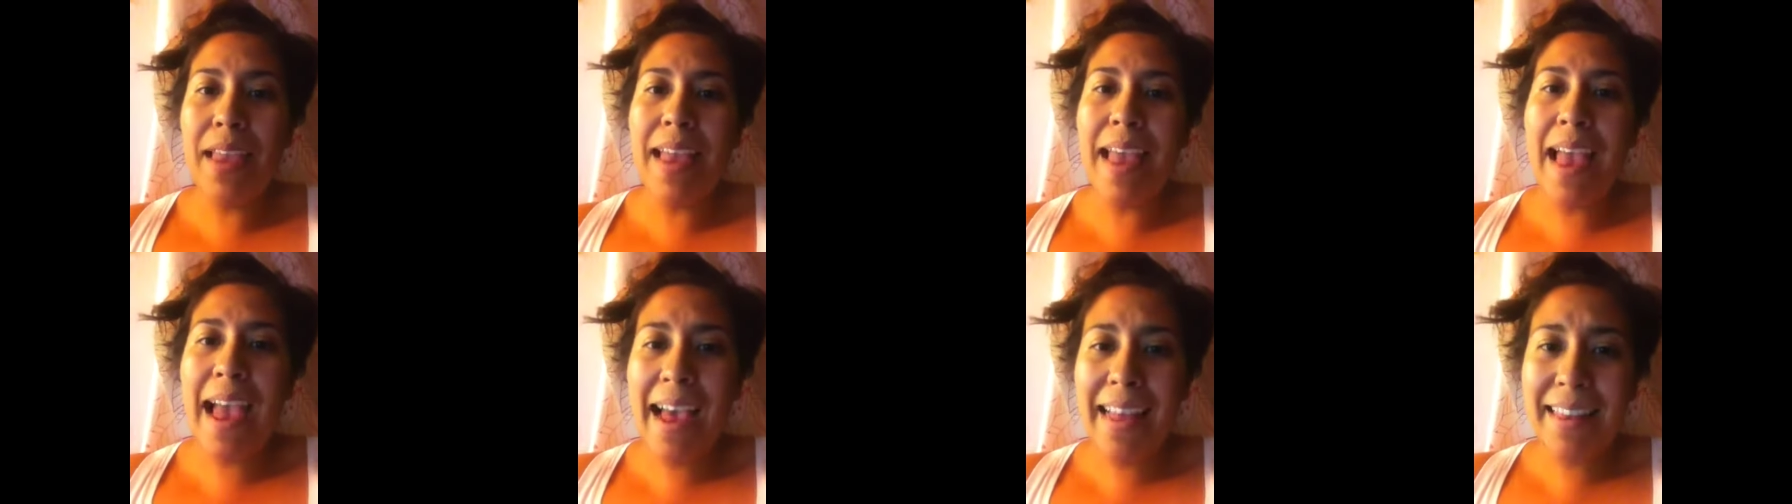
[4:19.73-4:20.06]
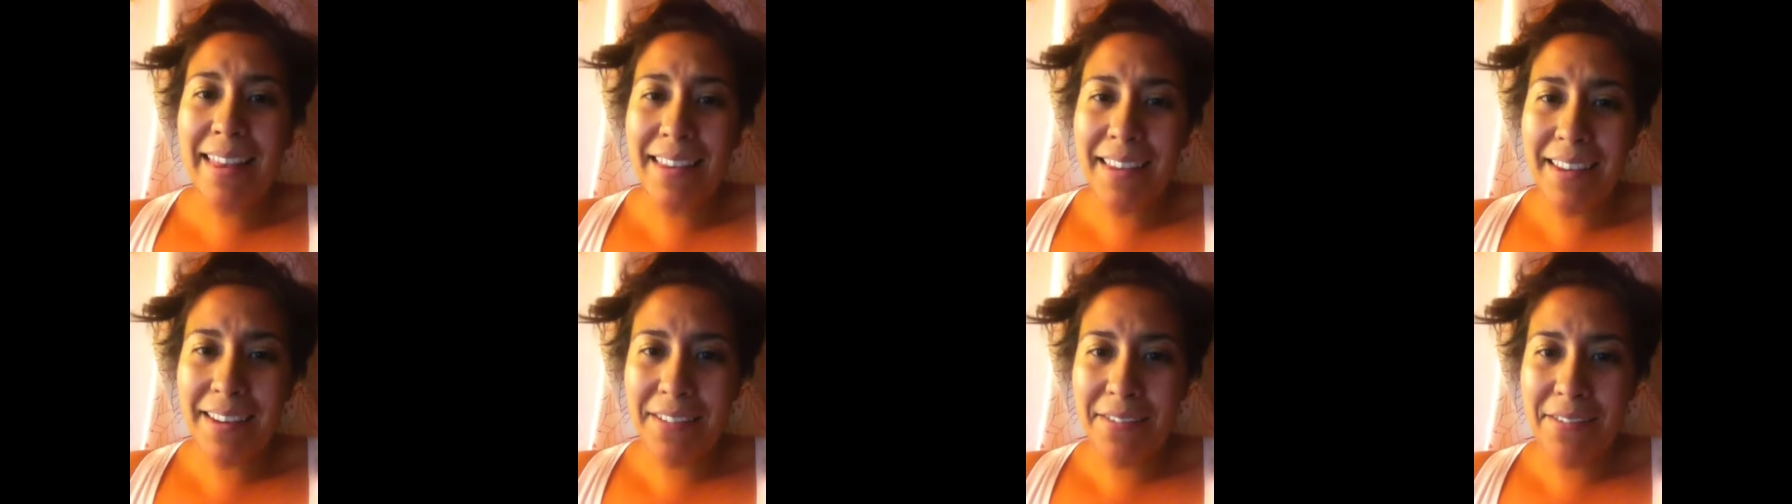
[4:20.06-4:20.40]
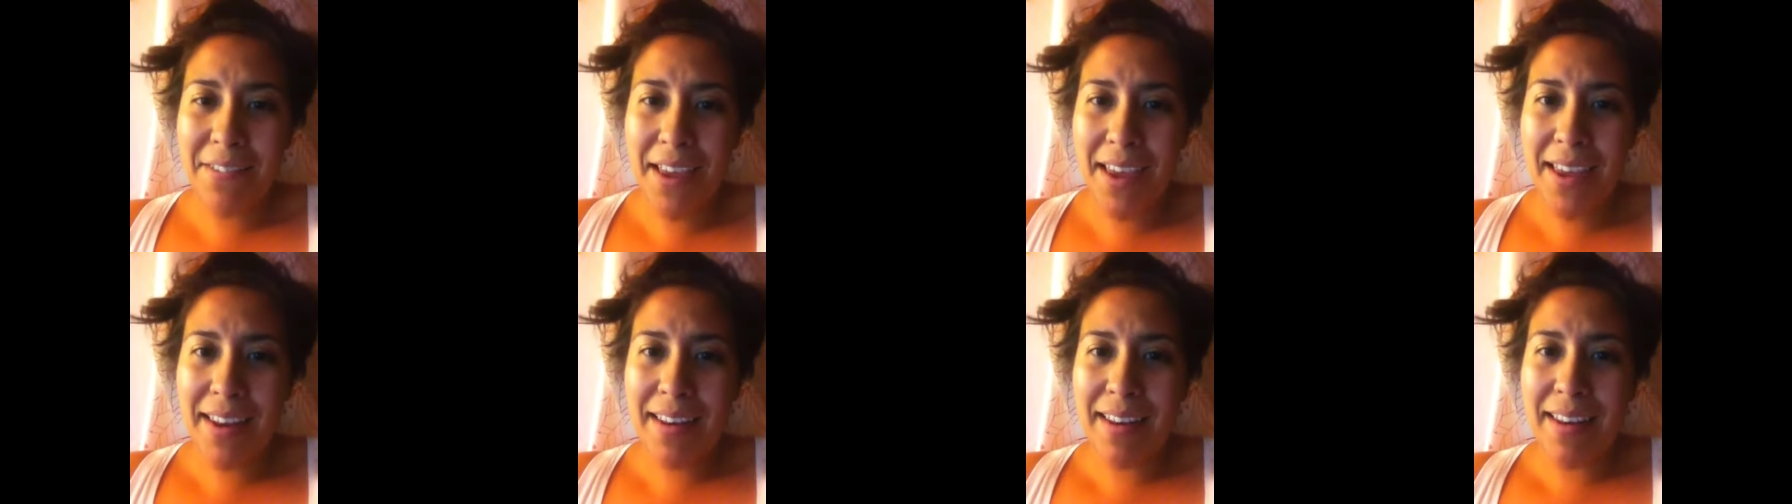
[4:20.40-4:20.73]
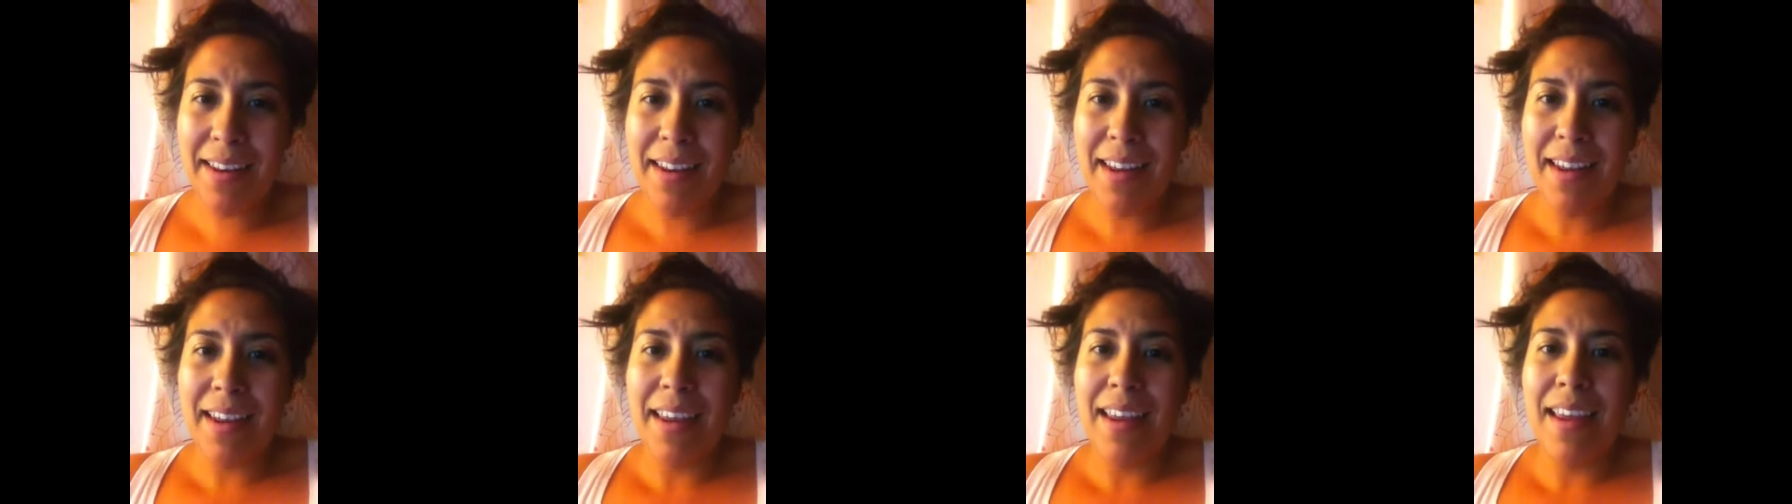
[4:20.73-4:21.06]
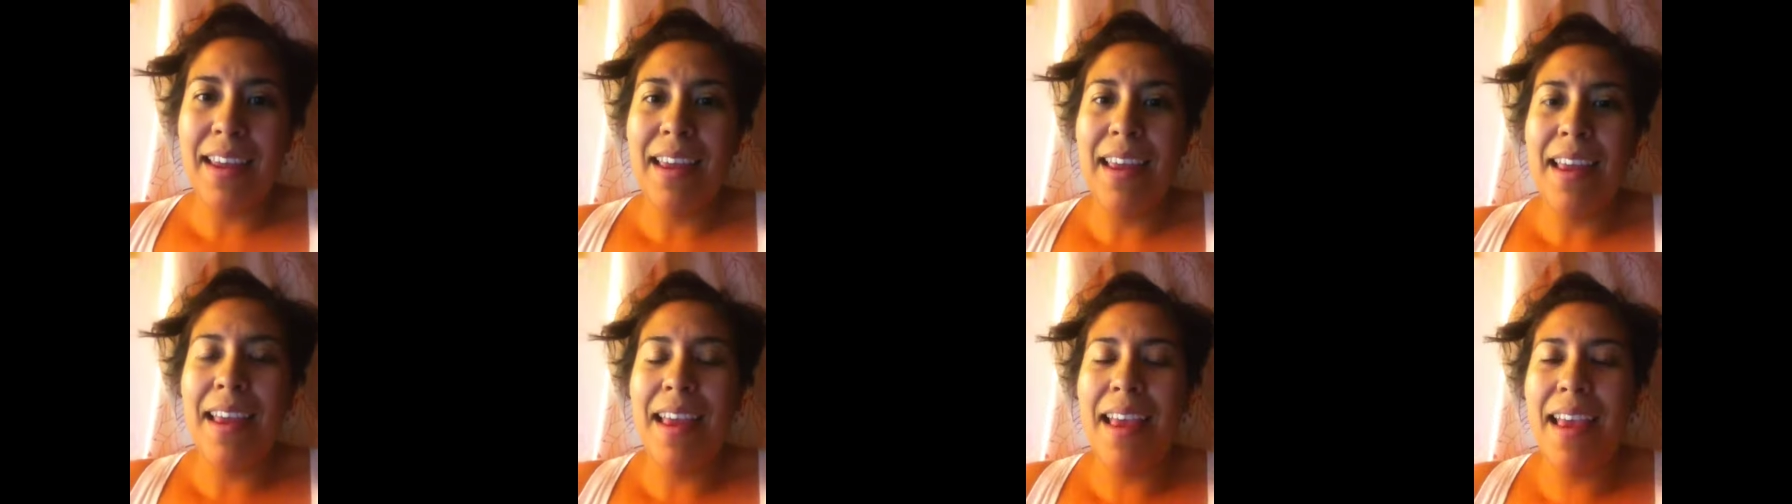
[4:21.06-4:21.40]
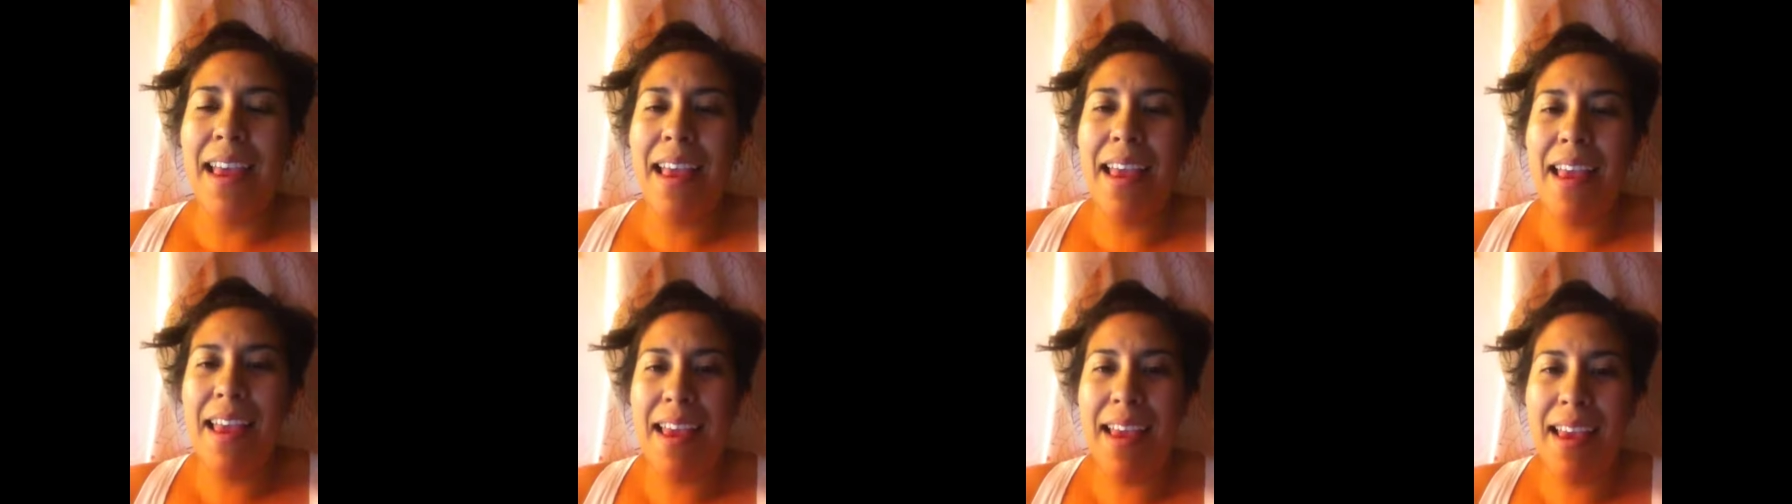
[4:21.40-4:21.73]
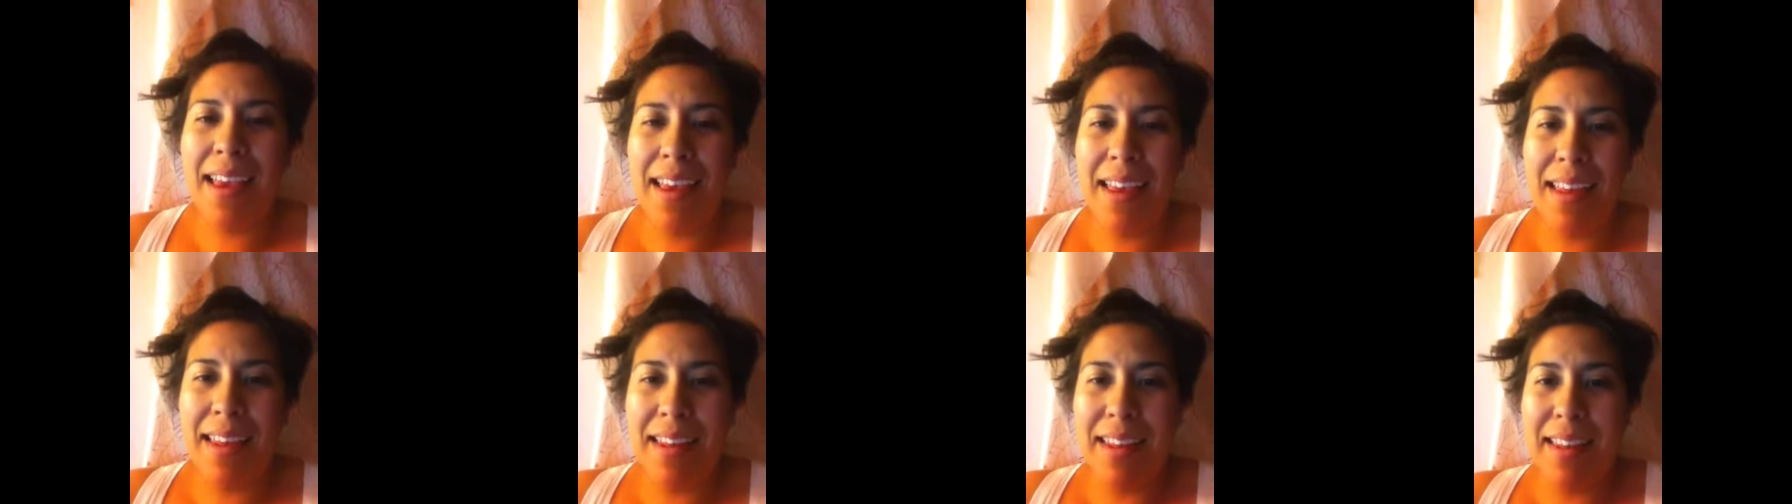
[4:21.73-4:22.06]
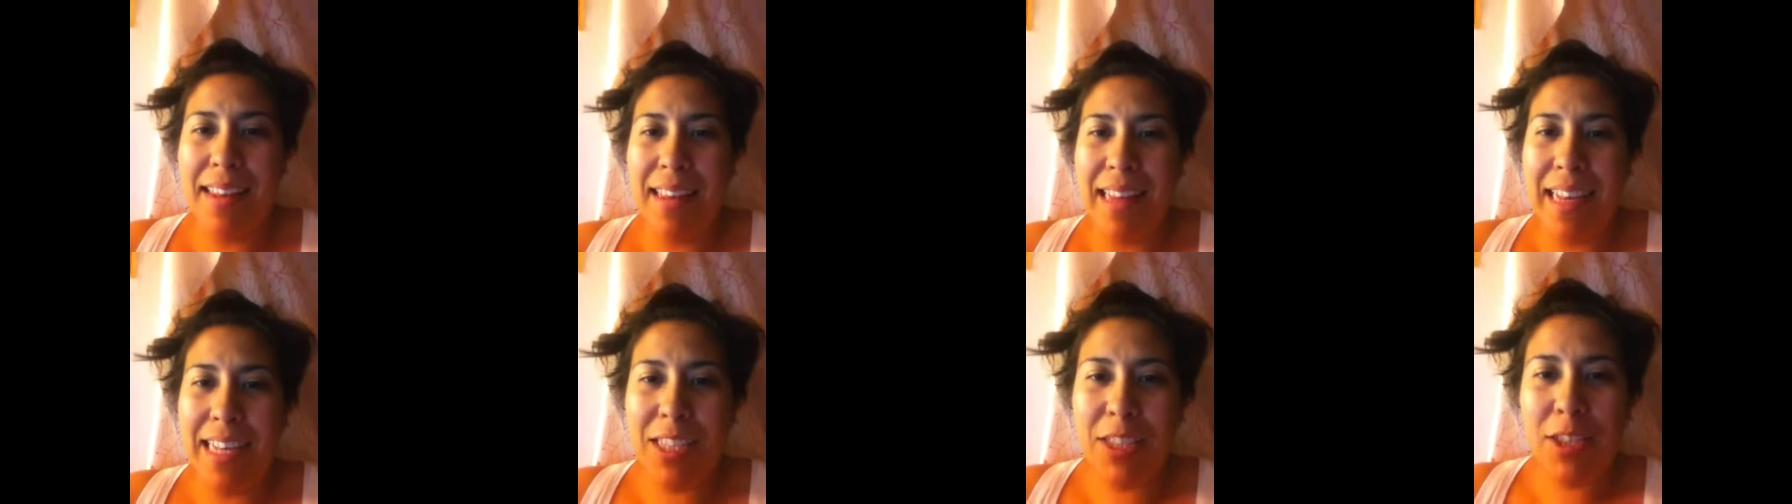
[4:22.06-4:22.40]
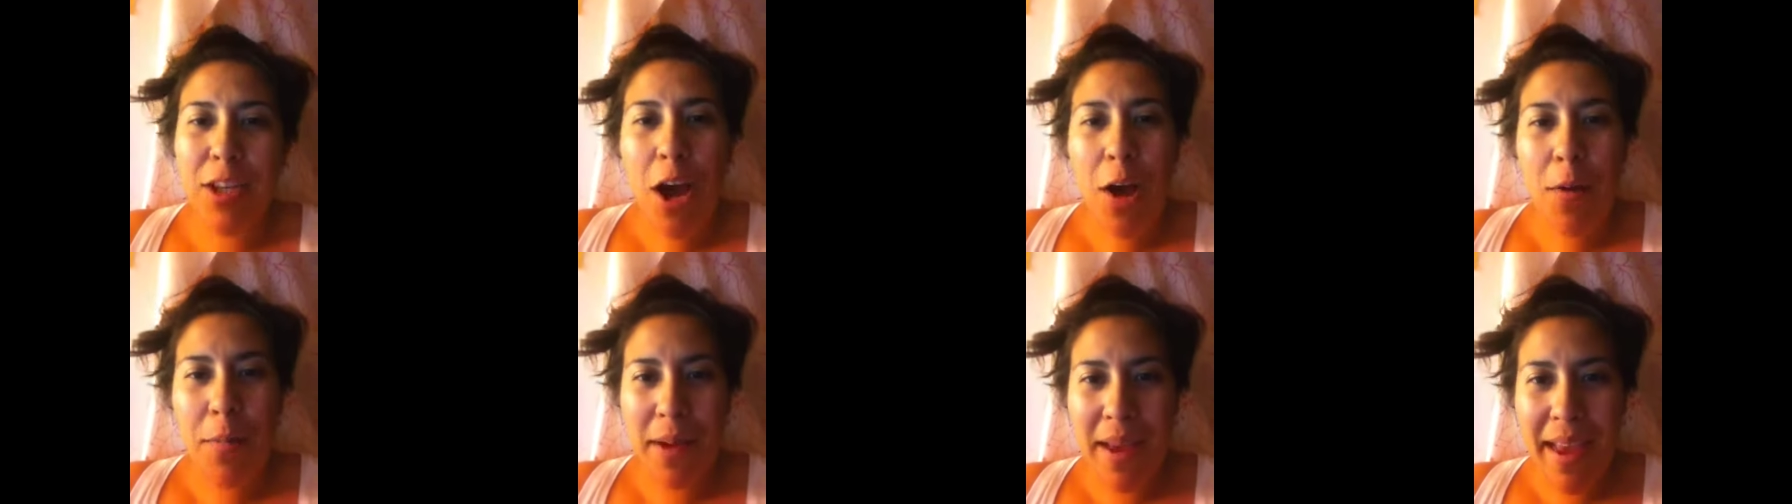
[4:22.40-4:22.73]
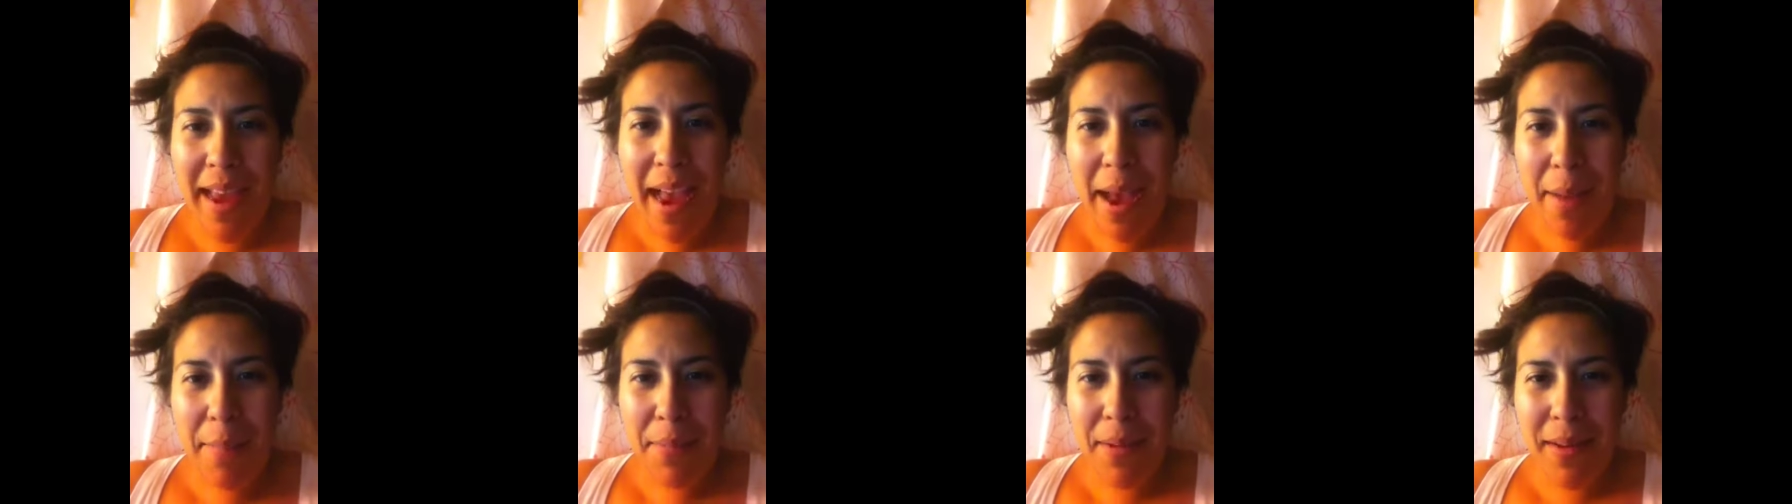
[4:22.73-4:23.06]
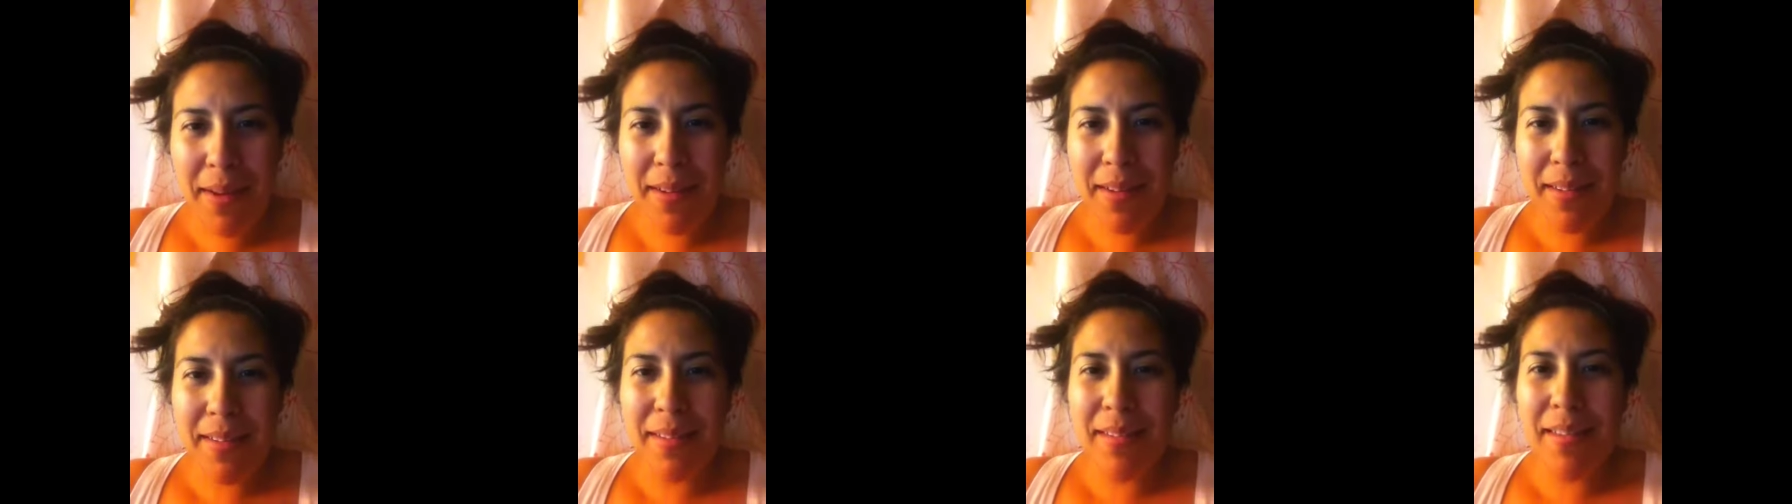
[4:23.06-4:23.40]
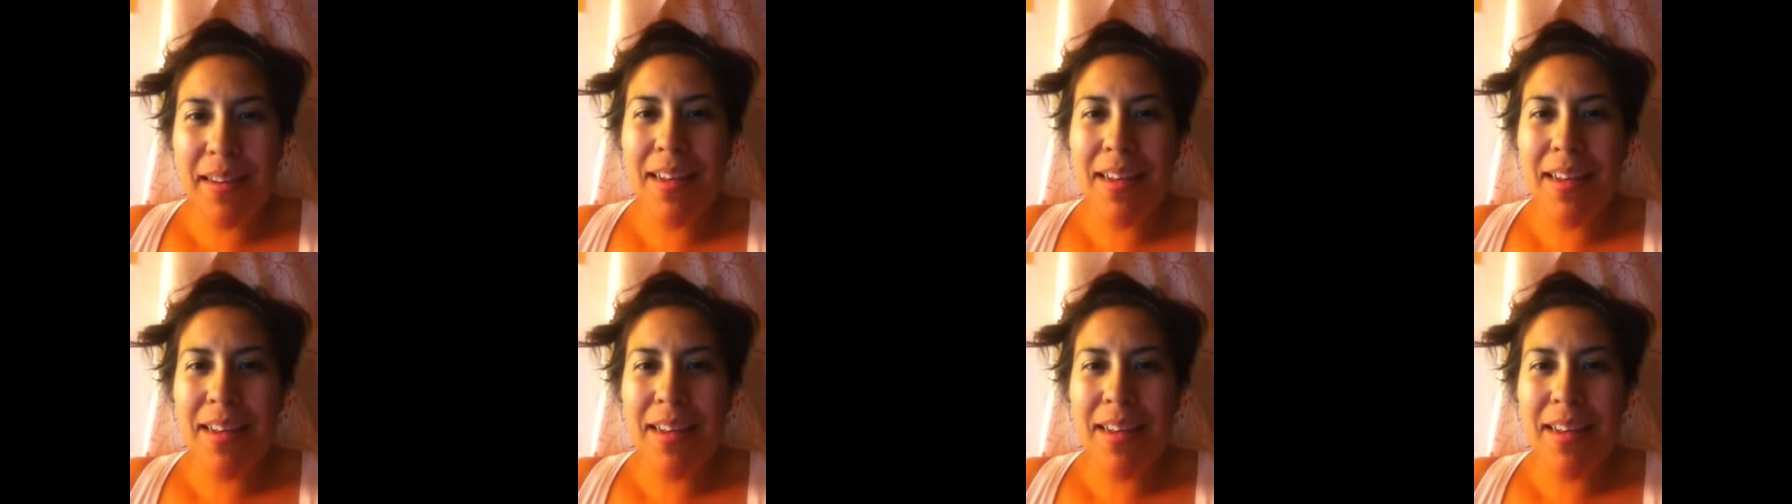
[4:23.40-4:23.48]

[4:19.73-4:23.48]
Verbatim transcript: at the event and they saw what happened.